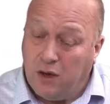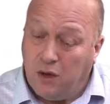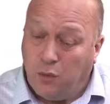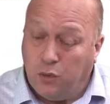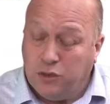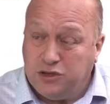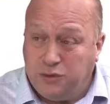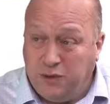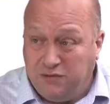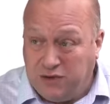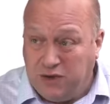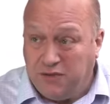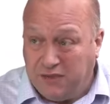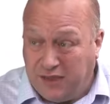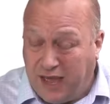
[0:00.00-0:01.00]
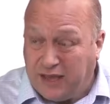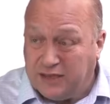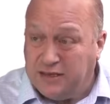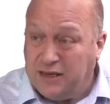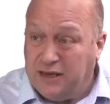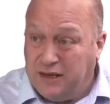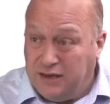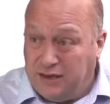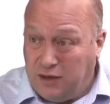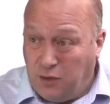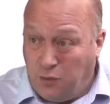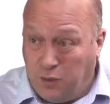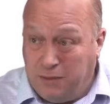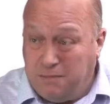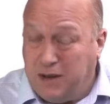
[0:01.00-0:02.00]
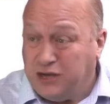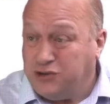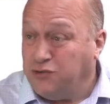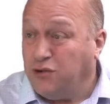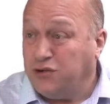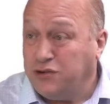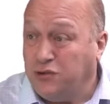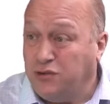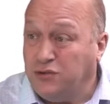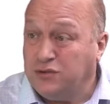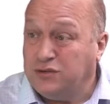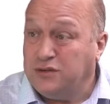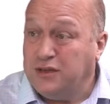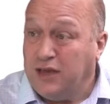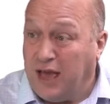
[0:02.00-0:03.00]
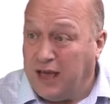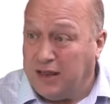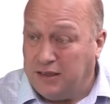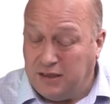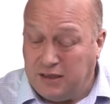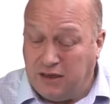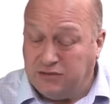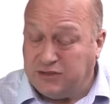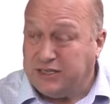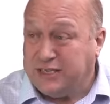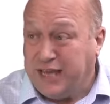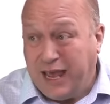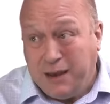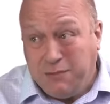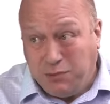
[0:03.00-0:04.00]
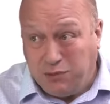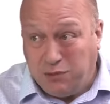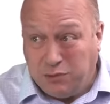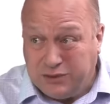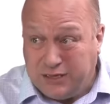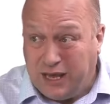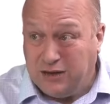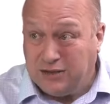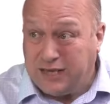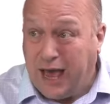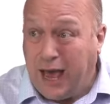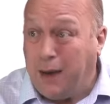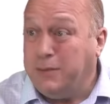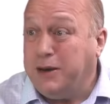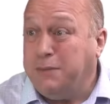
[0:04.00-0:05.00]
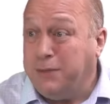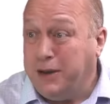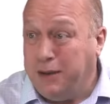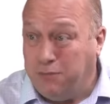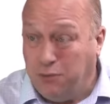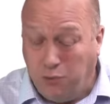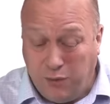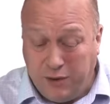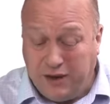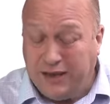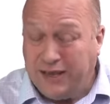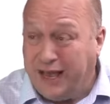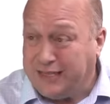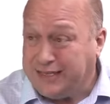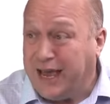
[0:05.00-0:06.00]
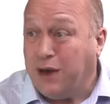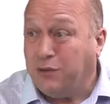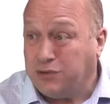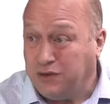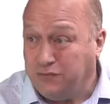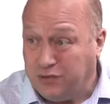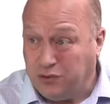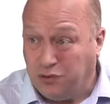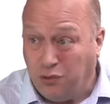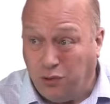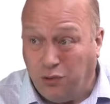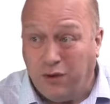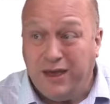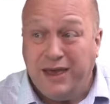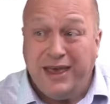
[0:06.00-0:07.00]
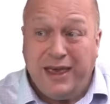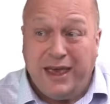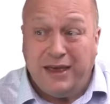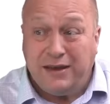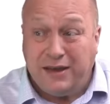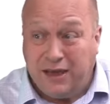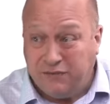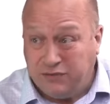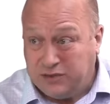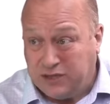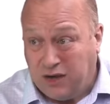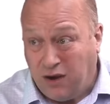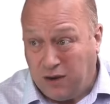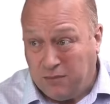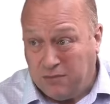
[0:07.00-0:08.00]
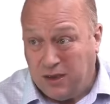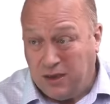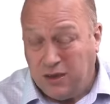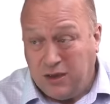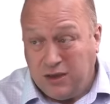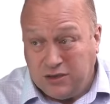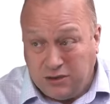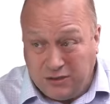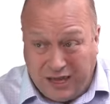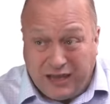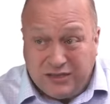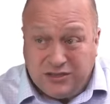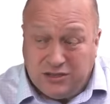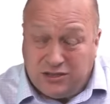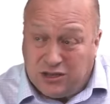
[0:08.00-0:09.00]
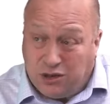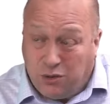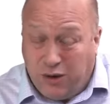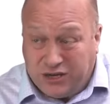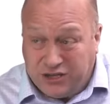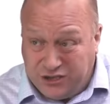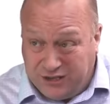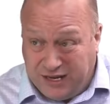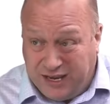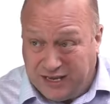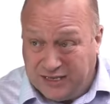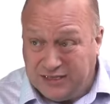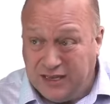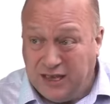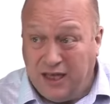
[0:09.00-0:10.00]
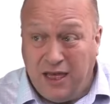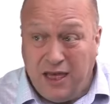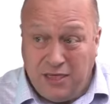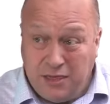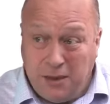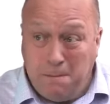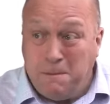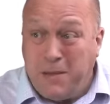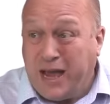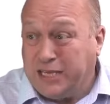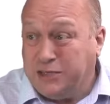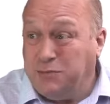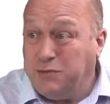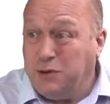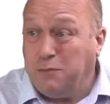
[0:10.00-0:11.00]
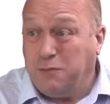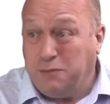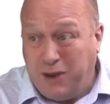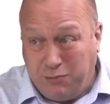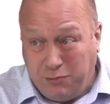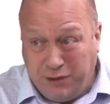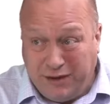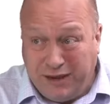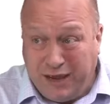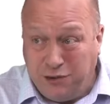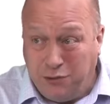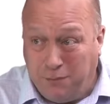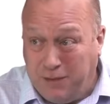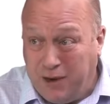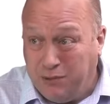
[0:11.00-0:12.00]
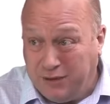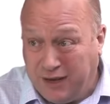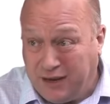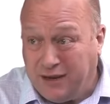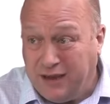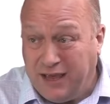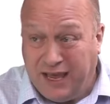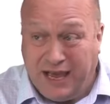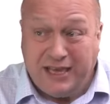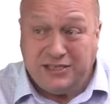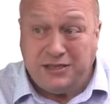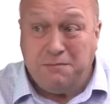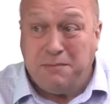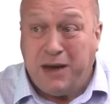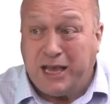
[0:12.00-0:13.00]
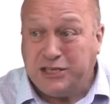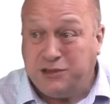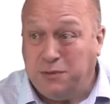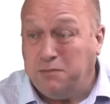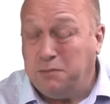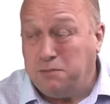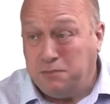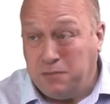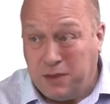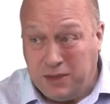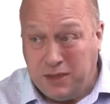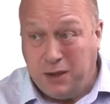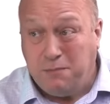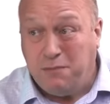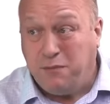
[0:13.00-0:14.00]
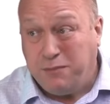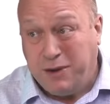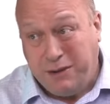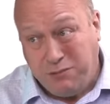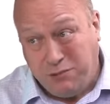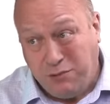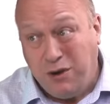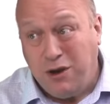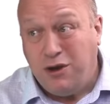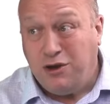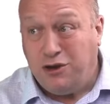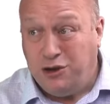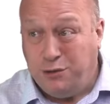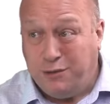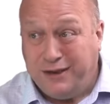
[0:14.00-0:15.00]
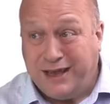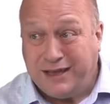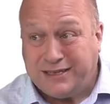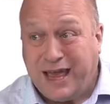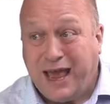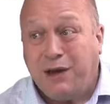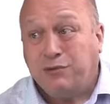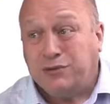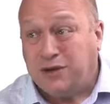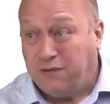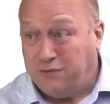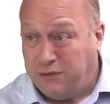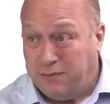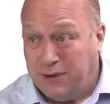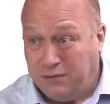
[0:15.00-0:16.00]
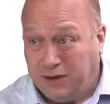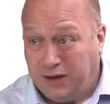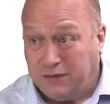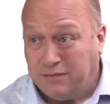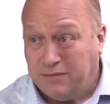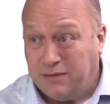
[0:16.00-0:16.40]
Once we've done that, we measure our doors, and there's a table that will tell us how many people we can get out of a door in a given time. So the answer to the question is, the maximum number of people you can get in your building is the maximum number of people you can get out of the building.